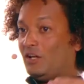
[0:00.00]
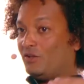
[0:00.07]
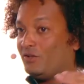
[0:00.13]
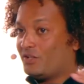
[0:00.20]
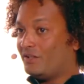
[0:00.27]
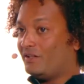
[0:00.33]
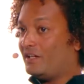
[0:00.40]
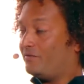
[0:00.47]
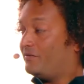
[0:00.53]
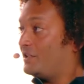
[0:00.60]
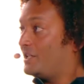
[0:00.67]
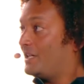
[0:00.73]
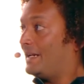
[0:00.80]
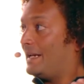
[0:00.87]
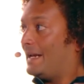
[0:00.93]
ocean they're
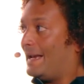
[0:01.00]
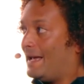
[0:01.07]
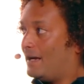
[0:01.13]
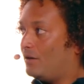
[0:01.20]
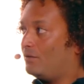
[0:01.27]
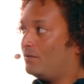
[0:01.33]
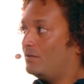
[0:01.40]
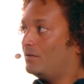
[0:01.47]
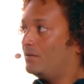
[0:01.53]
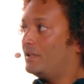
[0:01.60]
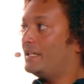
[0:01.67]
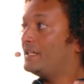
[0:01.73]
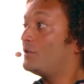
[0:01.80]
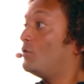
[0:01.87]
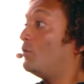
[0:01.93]
fishing in now
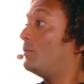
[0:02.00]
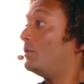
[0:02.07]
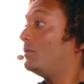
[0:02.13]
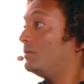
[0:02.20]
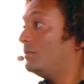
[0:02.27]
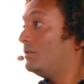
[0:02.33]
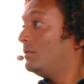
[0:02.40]
is normal.